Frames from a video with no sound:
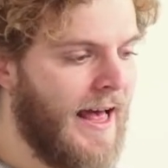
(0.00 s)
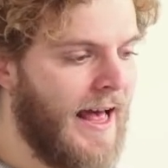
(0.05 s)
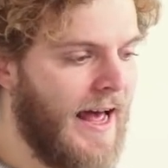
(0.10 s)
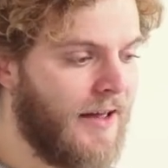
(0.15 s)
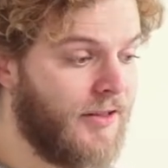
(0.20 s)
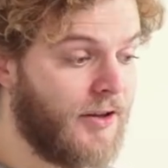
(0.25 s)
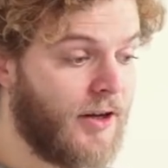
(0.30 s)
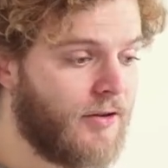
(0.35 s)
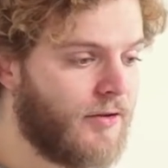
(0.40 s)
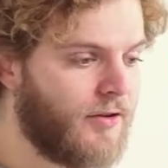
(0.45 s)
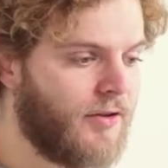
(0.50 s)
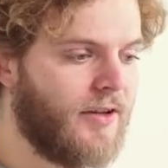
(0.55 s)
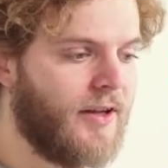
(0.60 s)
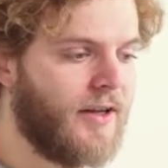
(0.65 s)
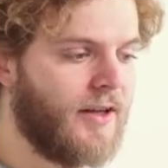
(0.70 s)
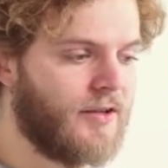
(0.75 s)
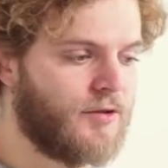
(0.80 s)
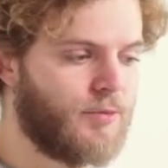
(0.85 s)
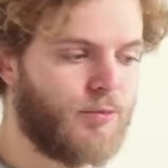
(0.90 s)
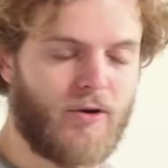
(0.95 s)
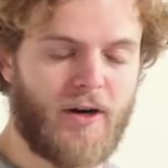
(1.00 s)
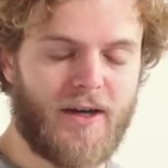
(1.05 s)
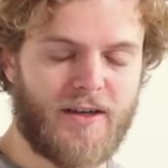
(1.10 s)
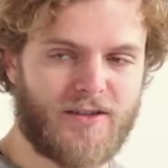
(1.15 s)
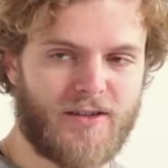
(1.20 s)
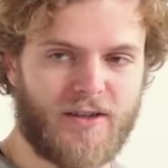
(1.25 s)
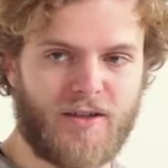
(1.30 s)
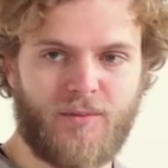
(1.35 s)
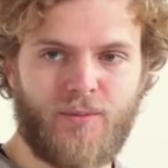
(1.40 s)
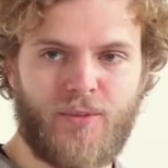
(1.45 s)
And the other thing is
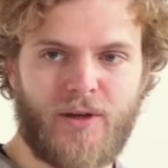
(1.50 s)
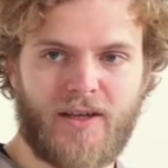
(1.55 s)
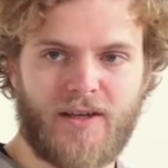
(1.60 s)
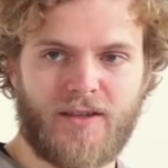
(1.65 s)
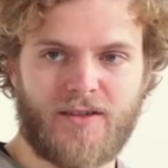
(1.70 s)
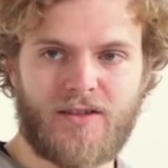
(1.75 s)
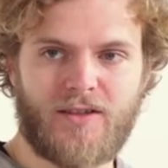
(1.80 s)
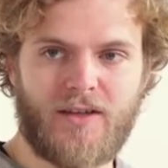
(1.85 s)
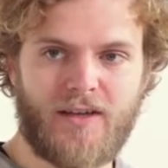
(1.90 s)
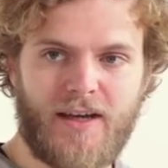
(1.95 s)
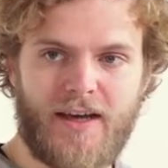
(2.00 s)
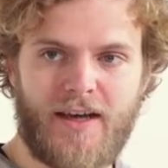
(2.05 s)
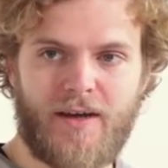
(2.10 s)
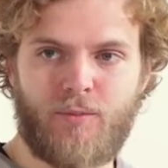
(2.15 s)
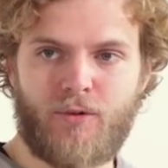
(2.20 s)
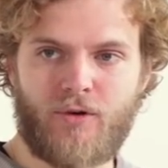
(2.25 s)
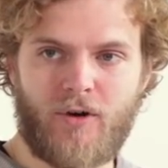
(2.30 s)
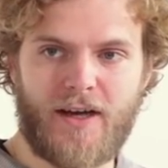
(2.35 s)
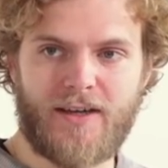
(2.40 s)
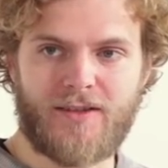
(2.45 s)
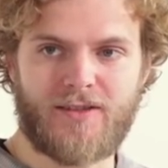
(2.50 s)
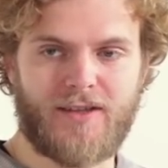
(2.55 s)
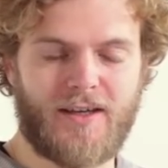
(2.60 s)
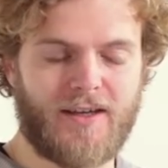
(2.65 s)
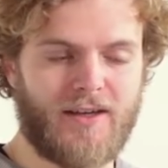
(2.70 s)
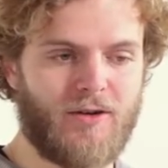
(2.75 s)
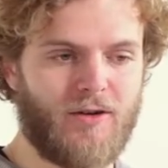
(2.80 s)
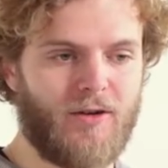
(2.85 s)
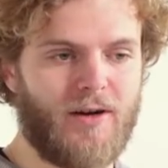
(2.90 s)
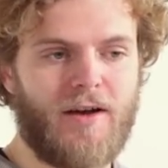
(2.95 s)
pricing, because today pricing,
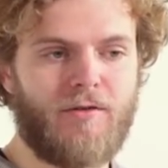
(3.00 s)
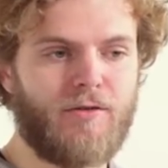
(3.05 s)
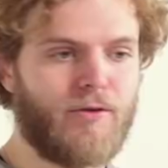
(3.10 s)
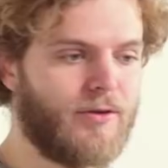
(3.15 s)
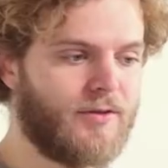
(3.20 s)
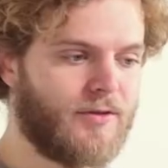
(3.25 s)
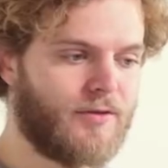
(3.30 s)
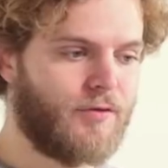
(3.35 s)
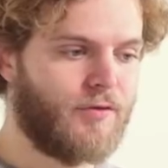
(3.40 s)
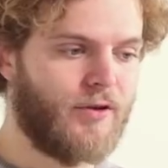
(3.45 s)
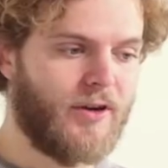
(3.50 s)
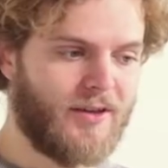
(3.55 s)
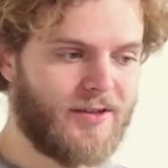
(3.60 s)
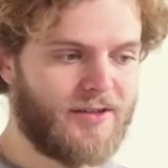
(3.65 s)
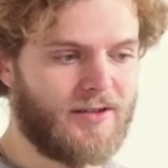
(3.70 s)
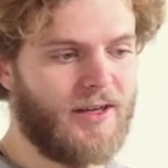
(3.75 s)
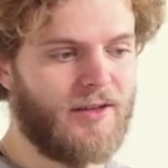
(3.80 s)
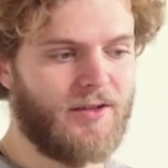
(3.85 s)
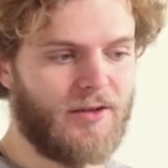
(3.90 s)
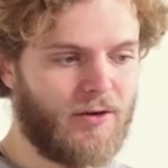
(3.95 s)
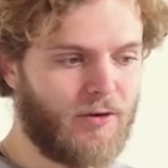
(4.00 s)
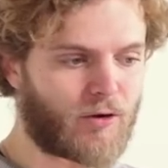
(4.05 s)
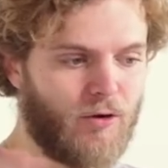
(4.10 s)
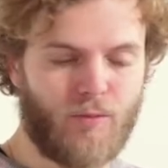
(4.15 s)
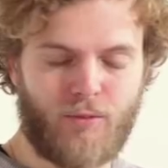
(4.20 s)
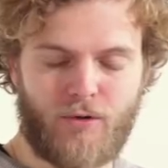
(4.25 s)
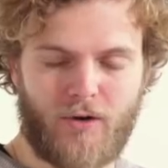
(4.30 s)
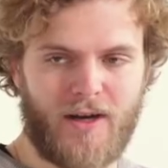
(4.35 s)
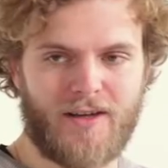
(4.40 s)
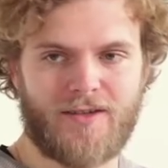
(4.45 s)
you know, everyone's free to set their own
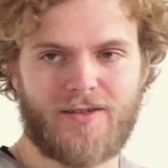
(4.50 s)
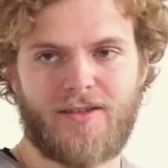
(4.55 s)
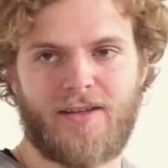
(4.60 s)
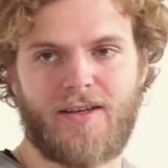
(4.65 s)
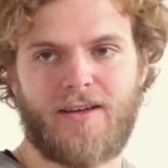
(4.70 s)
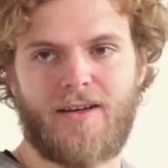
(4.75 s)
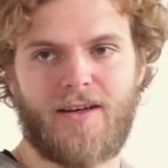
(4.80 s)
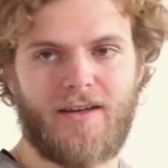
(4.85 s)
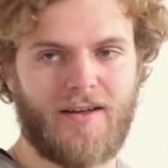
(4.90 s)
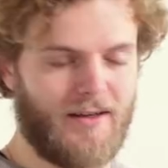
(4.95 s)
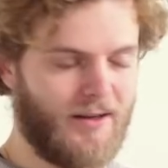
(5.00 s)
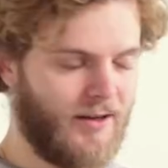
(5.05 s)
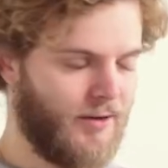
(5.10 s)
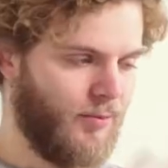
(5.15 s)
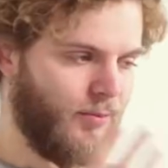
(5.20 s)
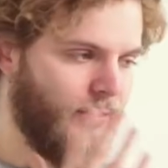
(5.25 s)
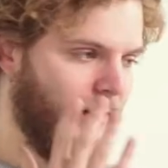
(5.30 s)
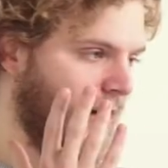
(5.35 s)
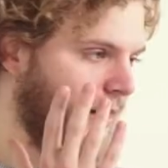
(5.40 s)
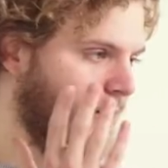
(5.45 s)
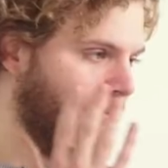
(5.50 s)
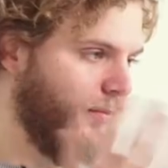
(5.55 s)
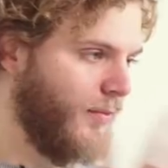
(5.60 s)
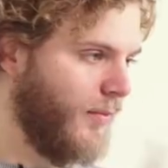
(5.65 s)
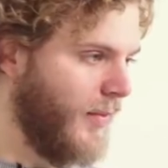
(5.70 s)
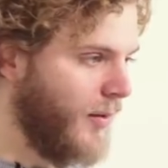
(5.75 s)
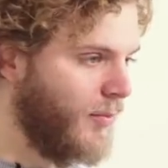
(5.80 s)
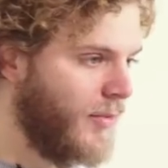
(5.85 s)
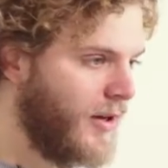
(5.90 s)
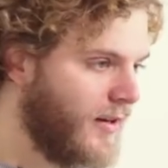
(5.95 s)
pricing. You can pay
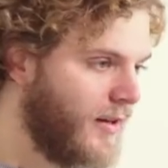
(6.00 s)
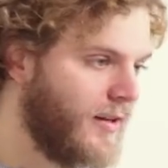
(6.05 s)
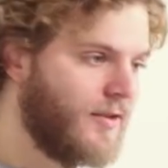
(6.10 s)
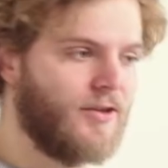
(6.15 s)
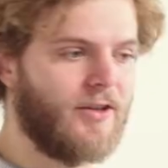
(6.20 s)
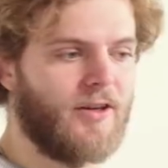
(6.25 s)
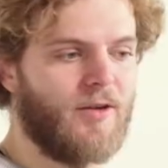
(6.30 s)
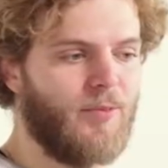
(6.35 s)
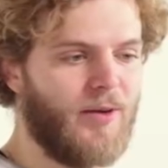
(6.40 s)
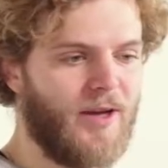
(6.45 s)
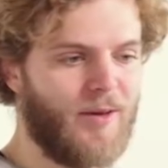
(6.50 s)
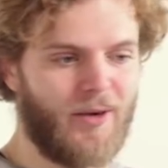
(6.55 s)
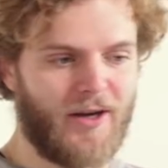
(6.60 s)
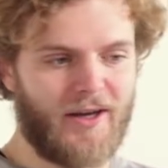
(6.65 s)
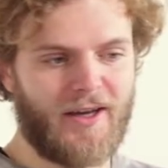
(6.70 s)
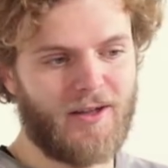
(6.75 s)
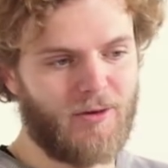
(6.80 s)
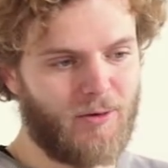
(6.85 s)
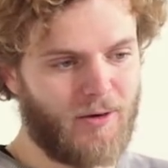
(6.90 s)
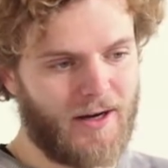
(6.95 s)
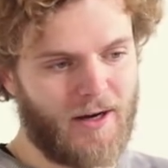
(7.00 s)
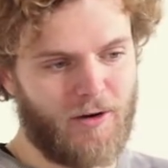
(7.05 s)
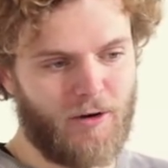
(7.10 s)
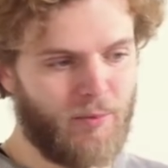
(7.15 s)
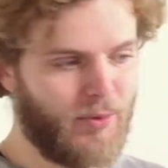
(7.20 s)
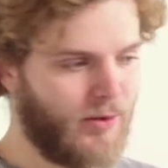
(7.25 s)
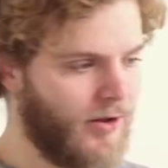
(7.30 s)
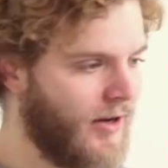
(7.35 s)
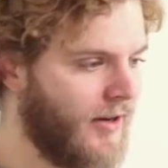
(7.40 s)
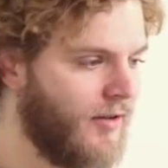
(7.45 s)
by minute, you can pay by kilowatt hour,
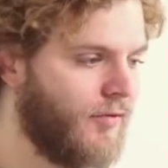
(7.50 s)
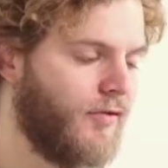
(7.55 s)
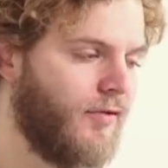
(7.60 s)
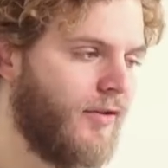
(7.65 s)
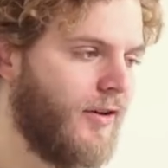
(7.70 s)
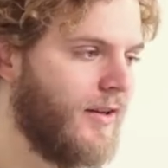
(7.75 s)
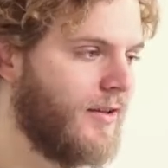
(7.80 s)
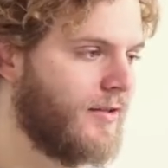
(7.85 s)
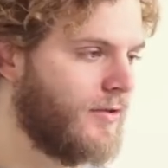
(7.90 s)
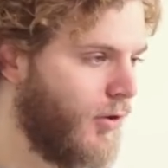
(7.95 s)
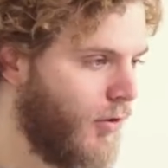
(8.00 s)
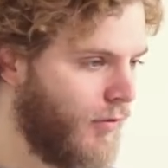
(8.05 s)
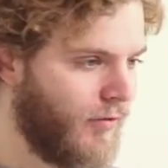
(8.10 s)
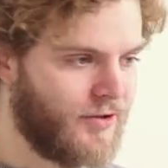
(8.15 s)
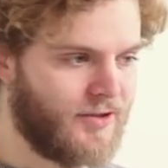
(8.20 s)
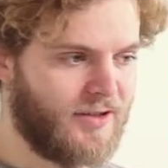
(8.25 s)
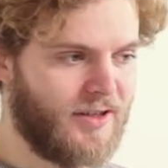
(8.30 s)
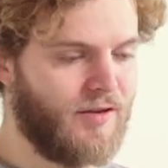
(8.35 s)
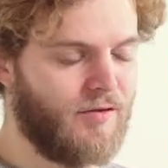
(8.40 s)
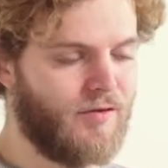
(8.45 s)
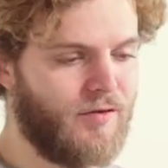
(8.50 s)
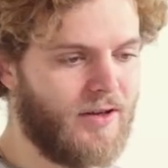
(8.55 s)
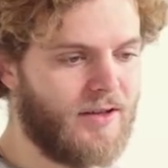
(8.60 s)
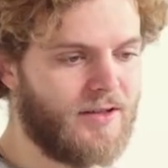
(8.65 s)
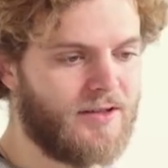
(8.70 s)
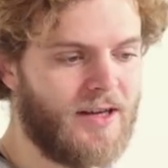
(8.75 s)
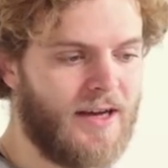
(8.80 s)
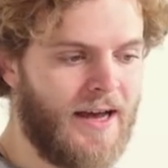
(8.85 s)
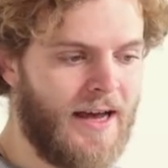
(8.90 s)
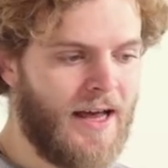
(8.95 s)
plug-in fees, overstay
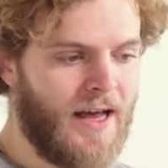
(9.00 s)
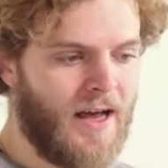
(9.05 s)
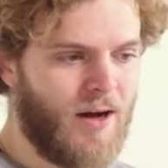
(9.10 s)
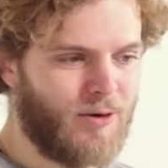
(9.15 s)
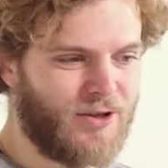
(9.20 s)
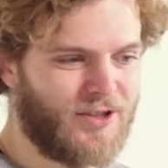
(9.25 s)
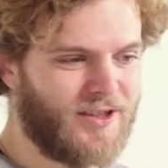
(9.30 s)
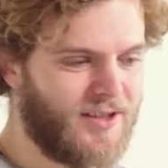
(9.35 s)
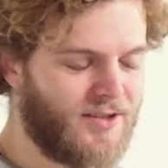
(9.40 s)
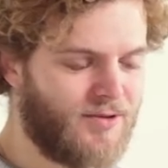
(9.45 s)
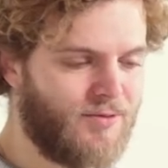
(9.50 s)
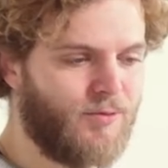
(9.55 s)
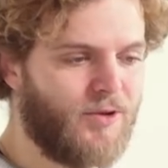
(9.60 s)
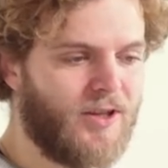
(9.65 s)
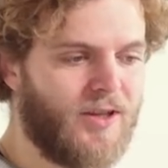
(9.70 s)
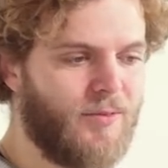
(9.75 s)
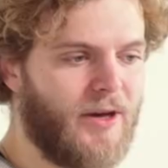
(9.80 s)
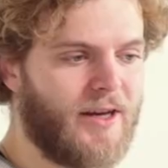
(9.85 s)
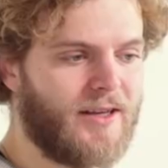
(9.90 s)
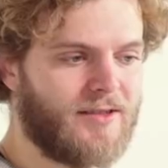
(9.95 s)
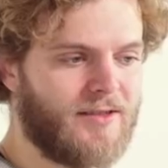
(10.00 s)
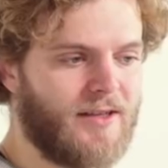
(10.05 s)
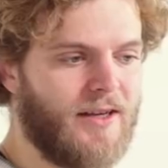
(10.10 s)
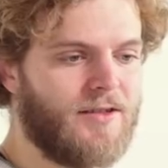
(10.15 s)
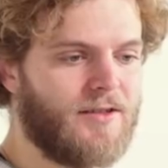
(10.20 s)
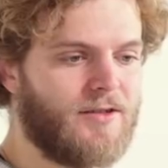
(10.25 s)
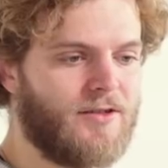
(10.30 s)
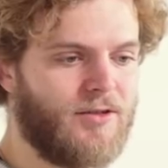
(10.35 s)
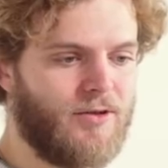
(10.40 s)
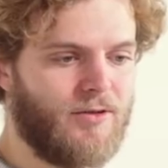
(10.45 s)
fees, which doesn't really make
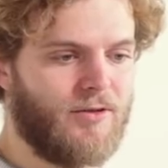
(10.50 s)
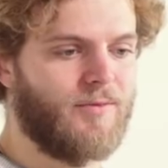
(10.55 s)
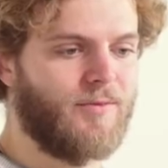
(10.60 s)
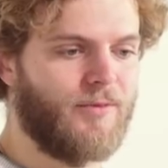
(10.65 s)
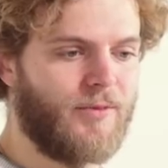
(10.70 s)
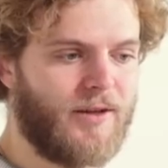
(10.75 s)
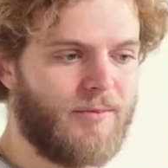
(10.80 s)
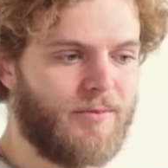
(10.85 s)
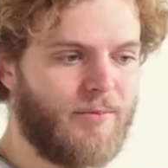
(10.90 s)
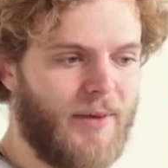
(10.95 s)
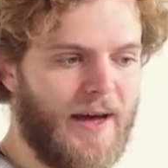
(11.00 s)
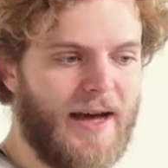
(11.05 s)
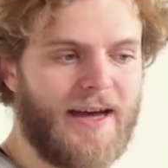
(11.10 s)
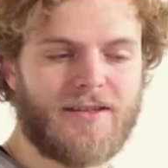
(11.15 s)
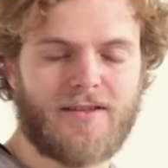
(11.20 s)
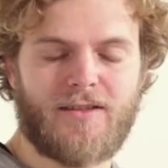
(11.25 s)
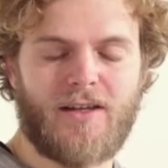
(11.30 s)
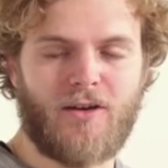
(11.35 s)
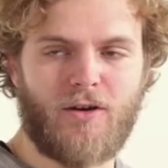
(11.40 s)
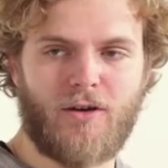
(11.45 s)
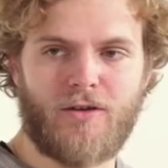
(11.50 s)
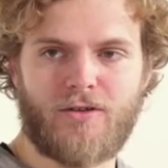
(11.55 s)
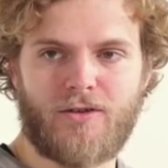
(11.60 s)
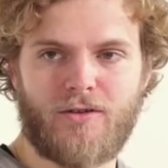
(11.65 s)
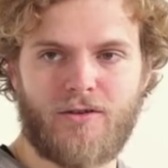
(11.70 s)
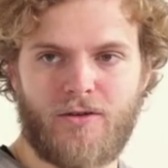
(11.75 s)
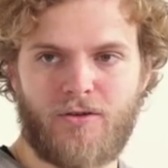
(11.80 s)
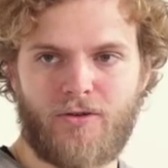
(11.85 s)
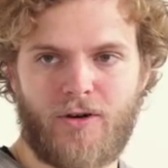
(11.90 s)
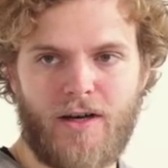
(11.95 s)
sense to pass that on to
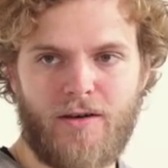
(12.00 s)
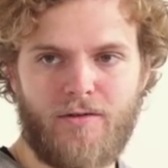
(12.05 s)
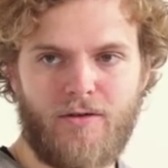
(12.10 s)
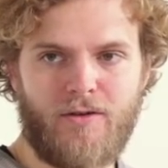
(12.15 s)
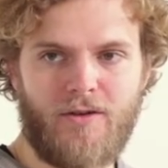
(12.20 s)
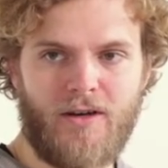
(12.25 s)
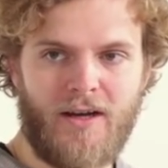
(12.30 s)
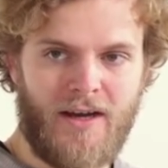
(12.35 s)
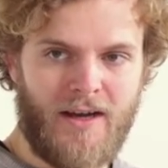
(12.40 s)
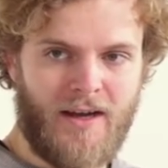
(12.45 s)
the driver.